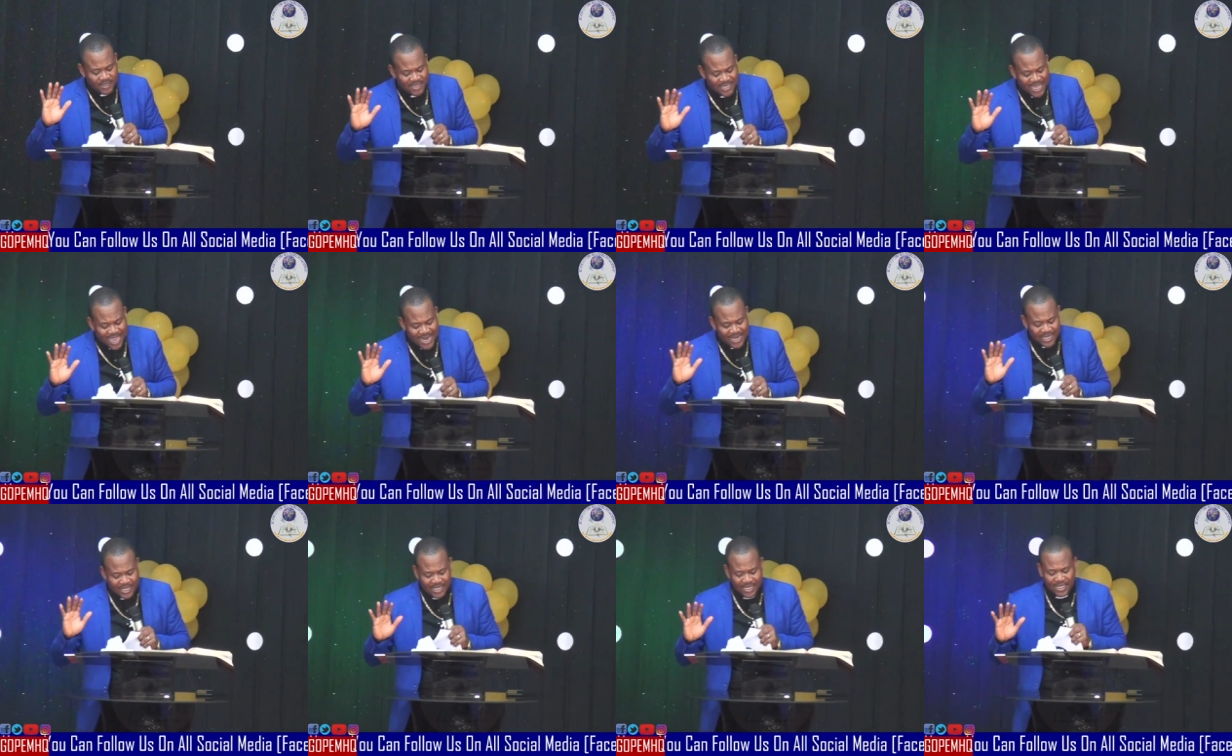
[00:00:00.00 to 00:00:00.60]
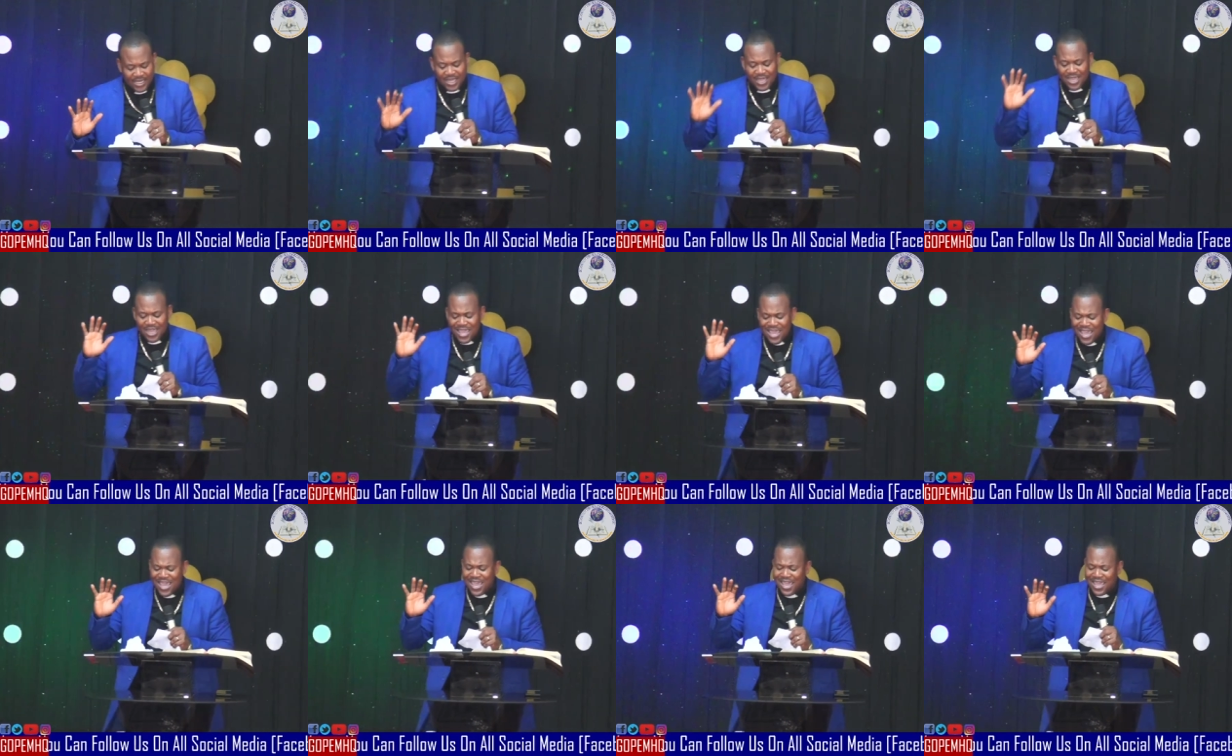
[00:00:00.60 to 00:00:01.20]
and E.
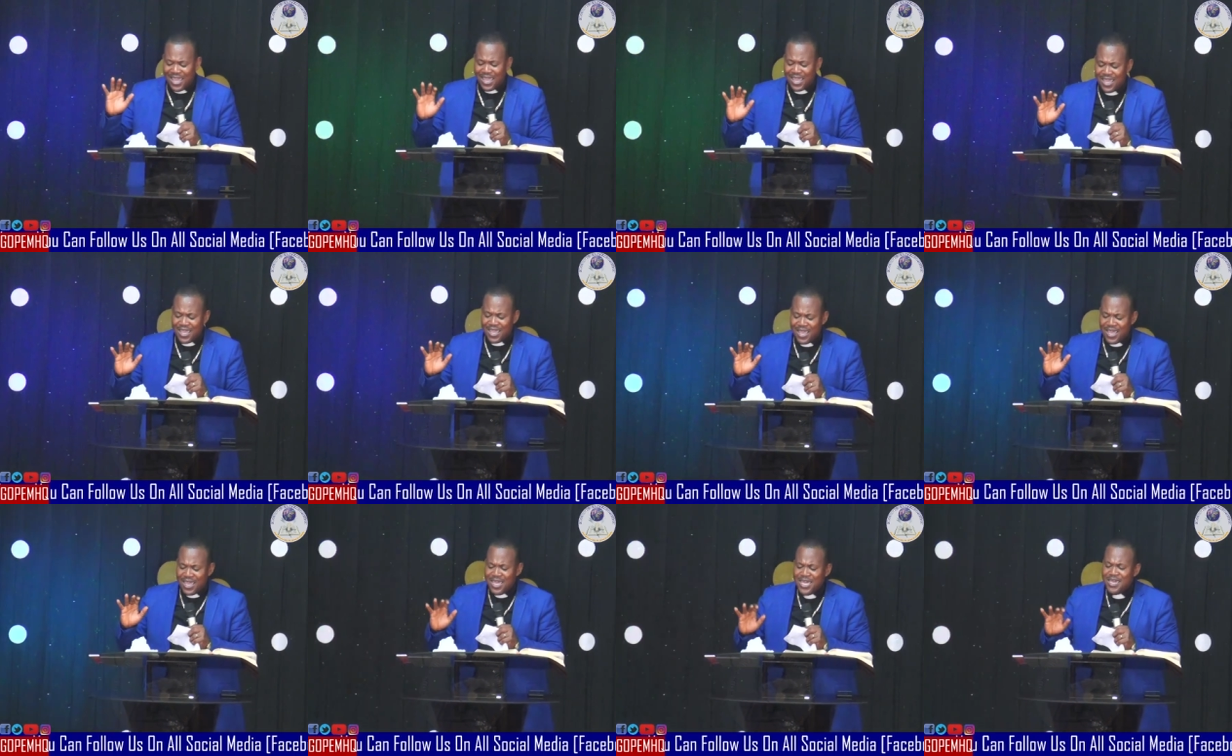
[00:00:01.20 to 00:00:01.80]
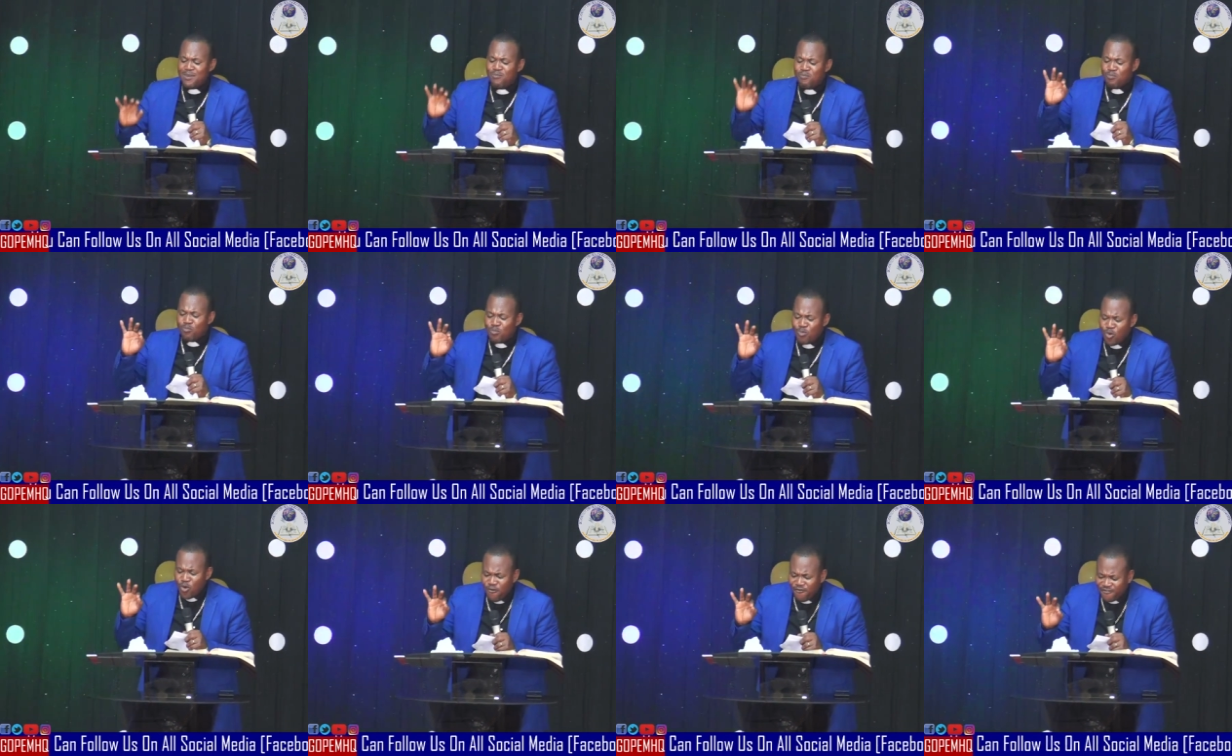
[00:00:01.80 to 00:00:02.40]
A, he
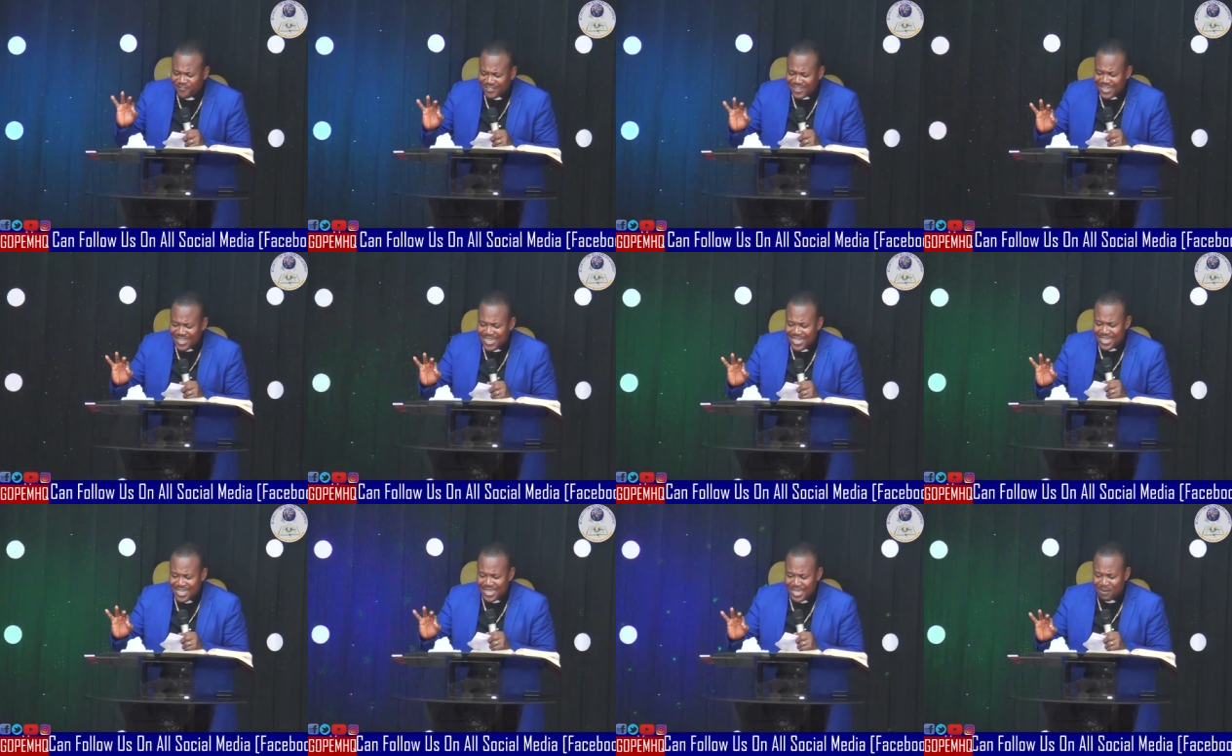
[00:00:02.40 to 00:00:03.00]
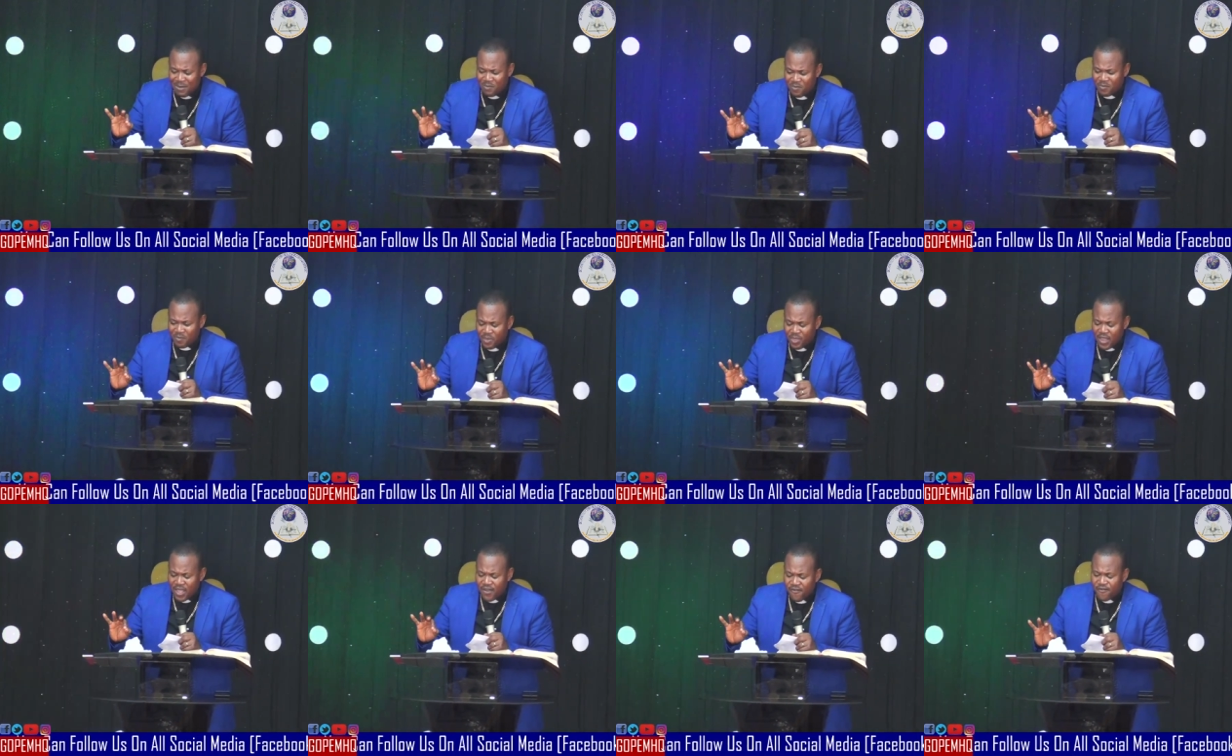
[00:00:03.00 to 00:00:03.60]
moved him
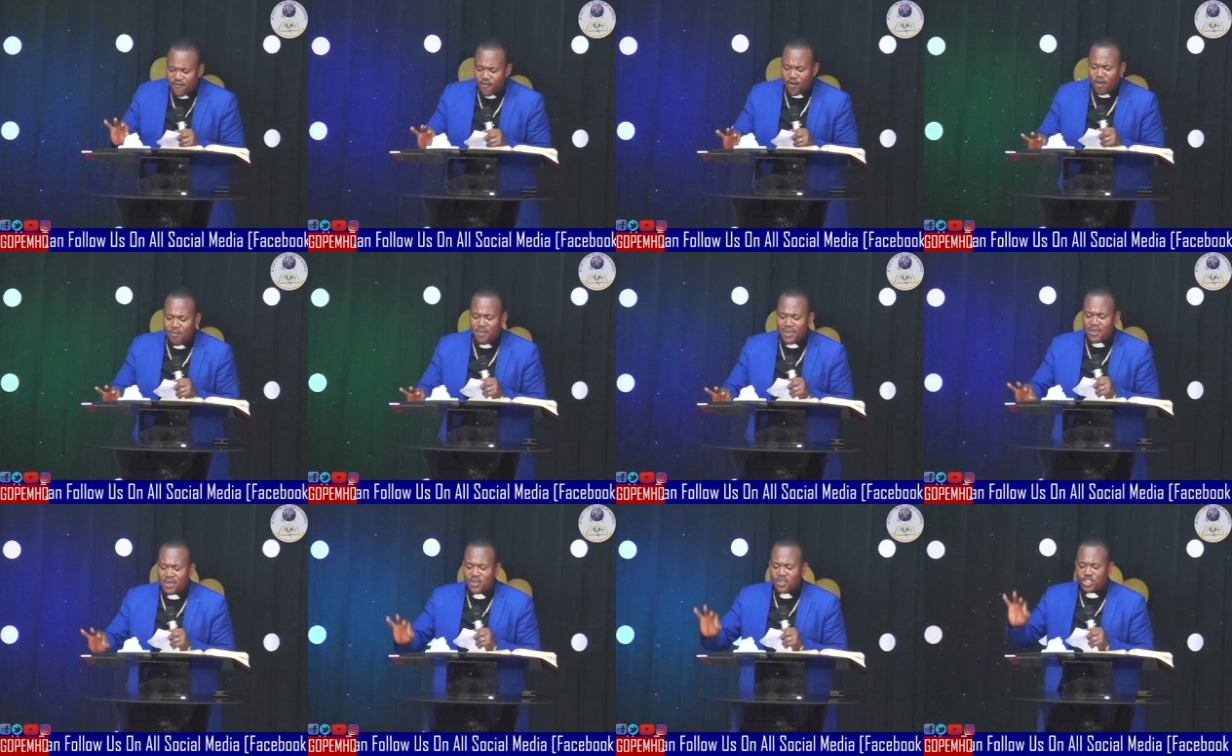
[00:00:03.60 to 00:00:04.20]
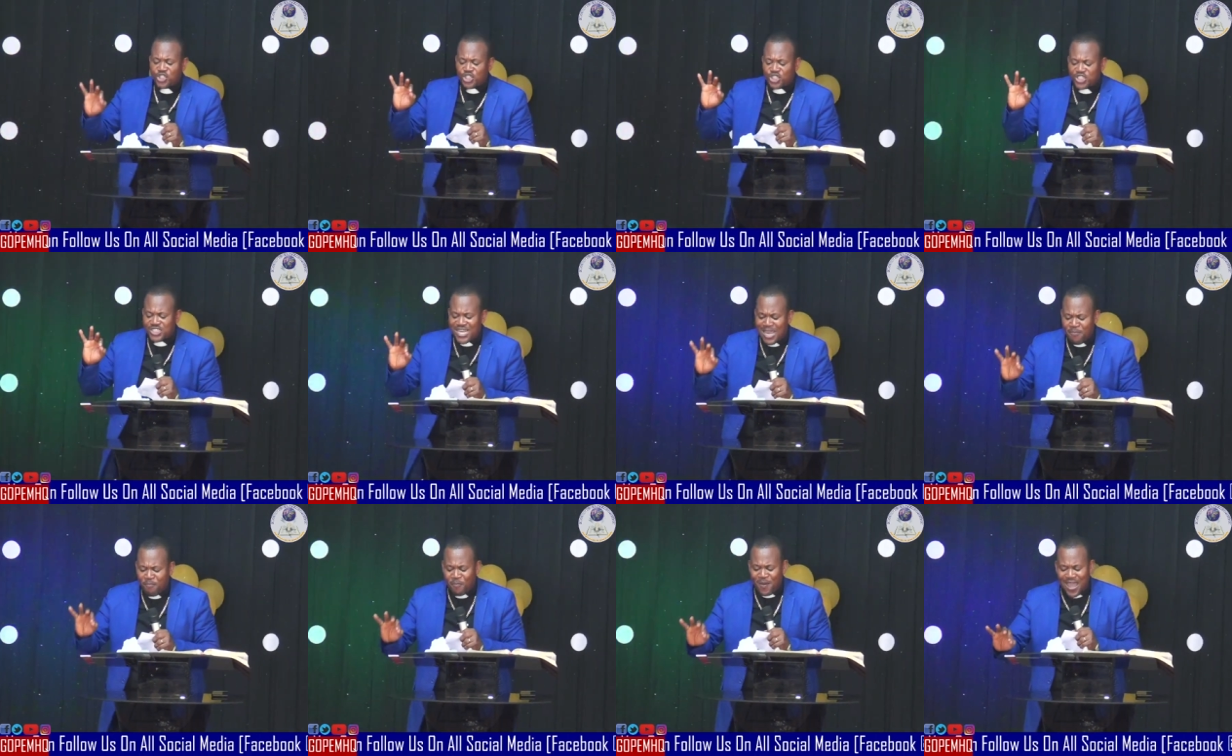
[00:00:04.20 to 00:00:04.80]
from
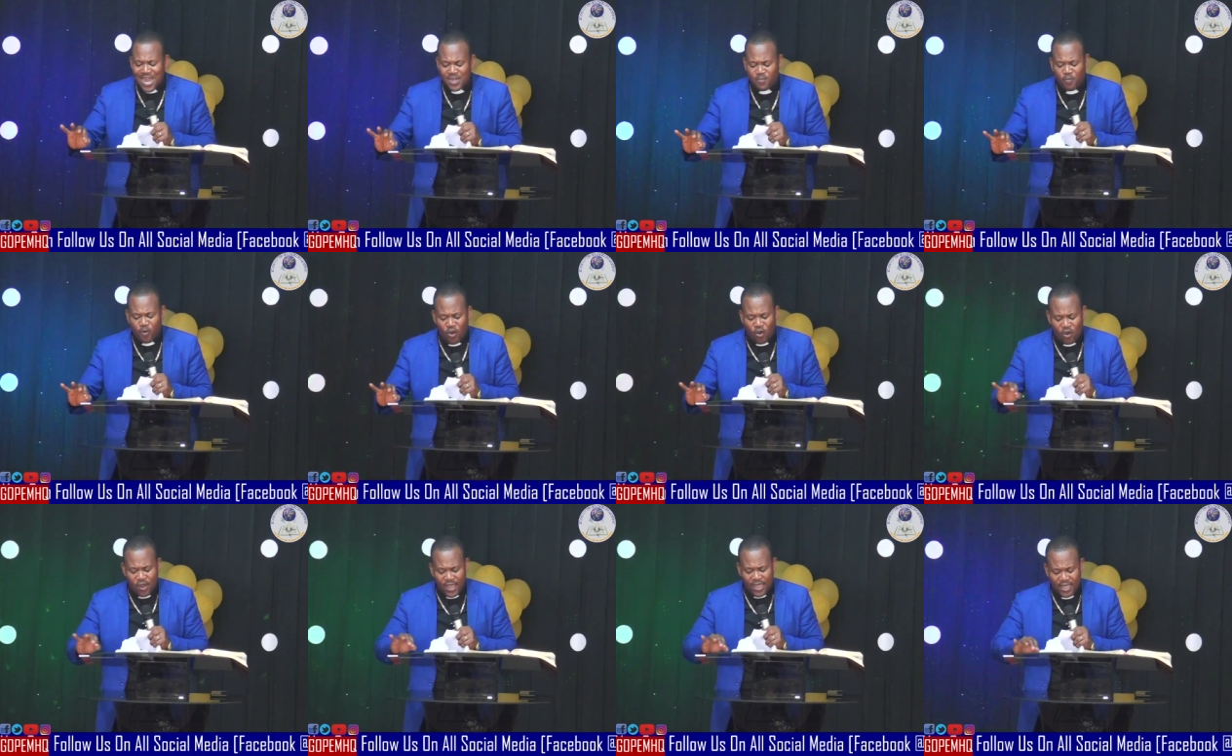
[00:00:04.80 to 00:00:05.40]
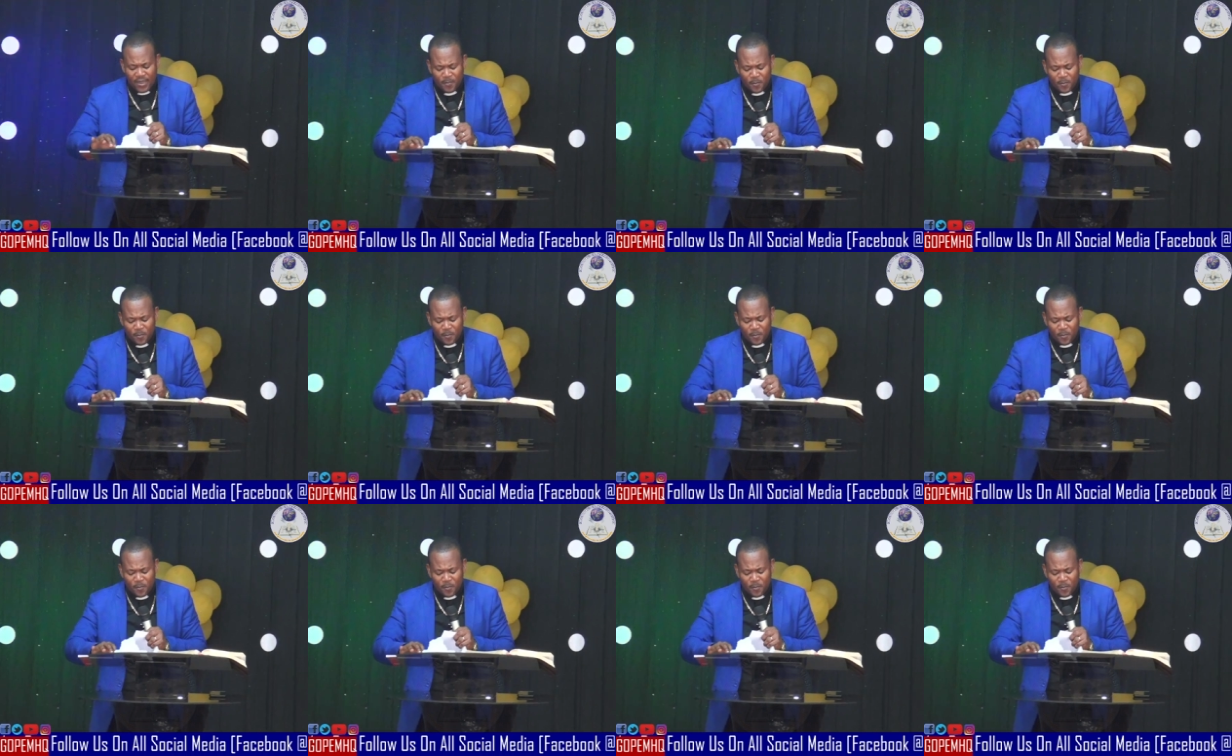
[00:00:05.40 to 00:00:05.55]
shepherd boy